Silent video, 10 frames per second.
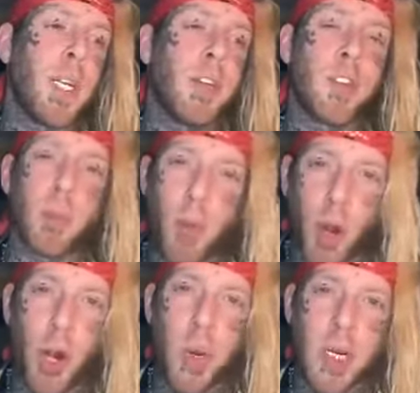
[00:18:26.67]

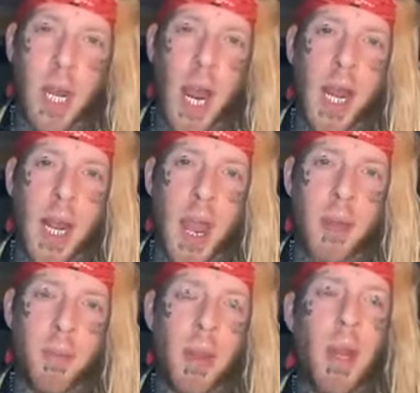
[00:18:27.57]
Tomorrow at 9
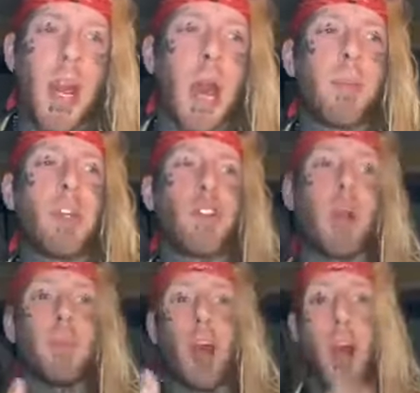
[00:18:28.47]
a.m., I'm going to
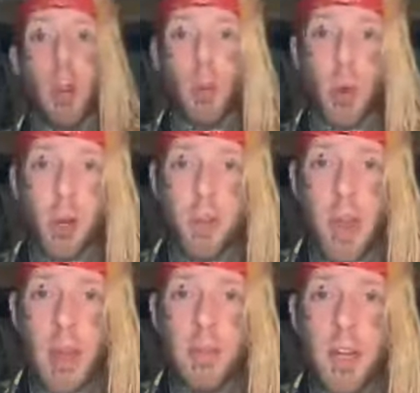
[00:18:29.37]
drop the artwork for
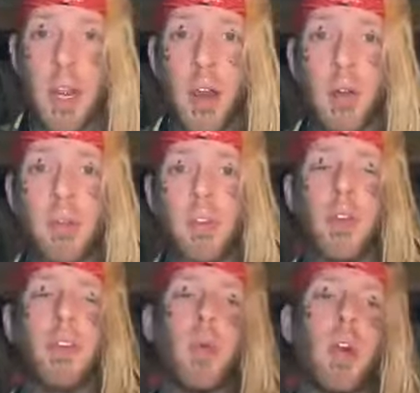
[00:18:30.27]
that video. So,
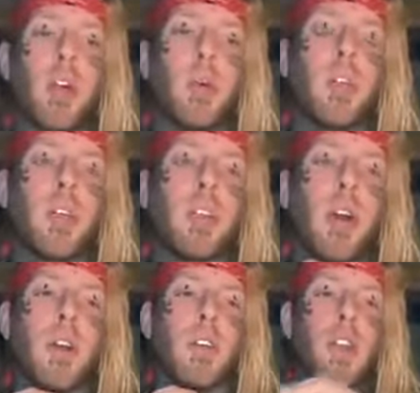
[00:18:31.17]
if you want to know what the
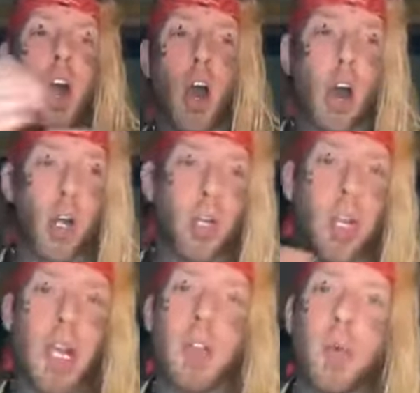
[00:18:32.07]
song's called
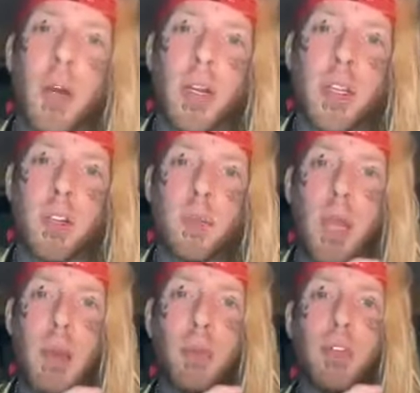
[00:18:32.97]
and you want to just be
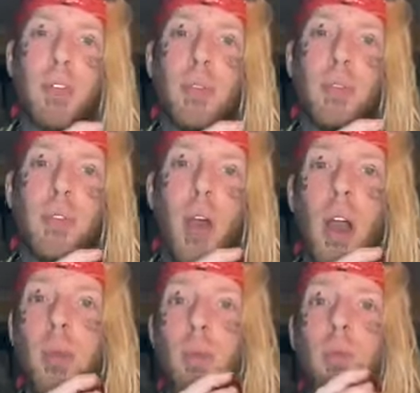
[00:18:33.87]
able to
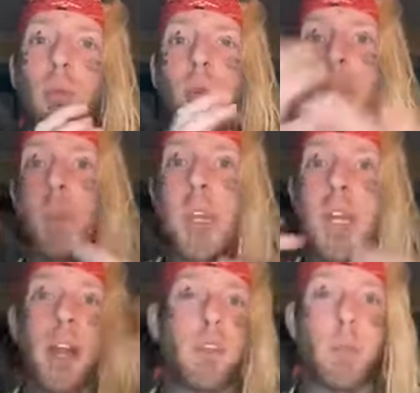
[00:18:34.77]
talk with me
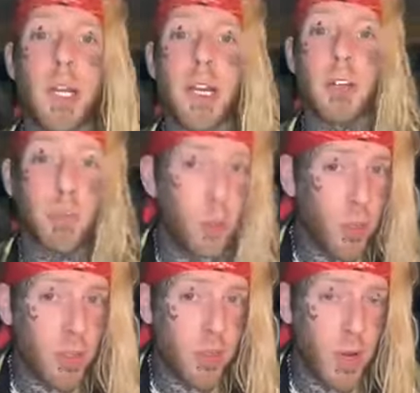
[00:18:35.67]
and everybody else about
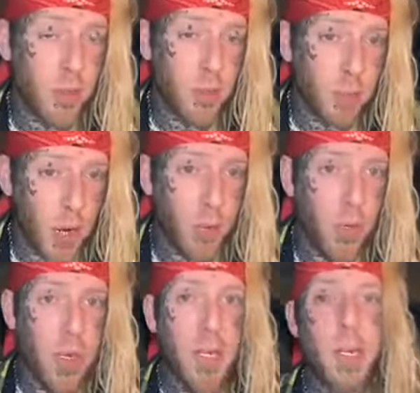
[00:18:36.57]
what the song's about.
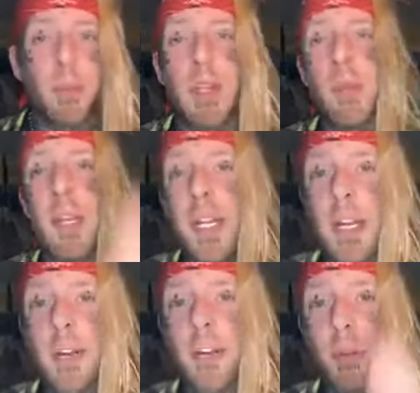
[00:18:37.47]
Meet me
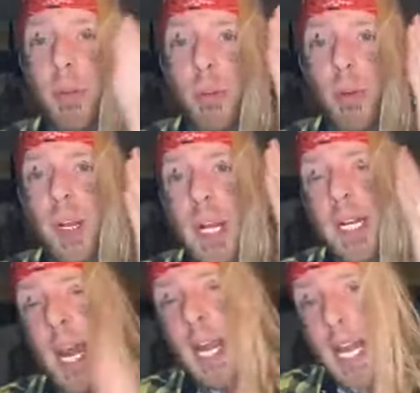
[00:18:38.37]
here tomorrow morning at
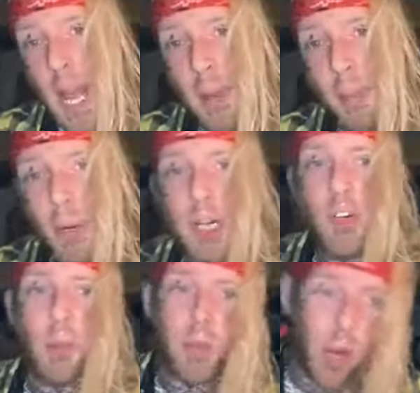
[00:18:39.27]
9 a.m. when I
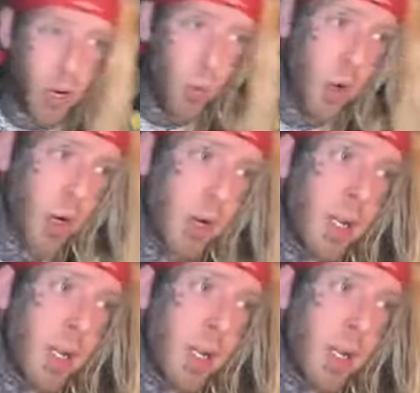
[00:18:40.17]
drop the artwork.